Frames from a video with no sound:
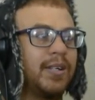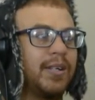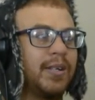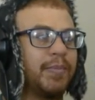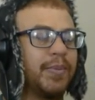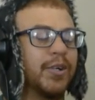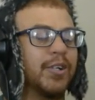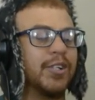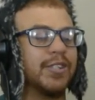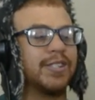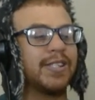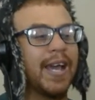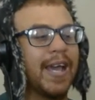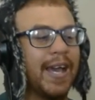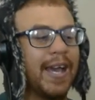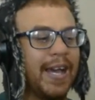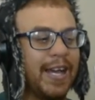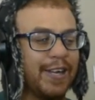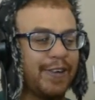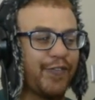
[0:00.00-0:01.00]
Because they
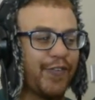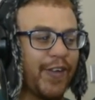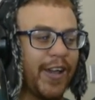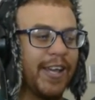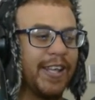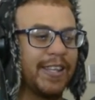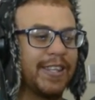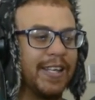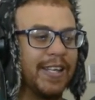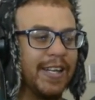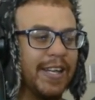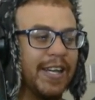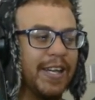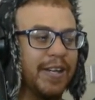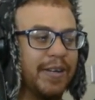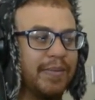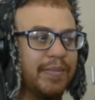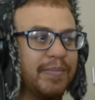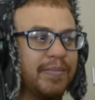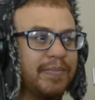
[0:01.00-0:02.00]
had faith in
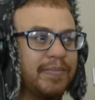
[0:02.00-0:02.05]
him.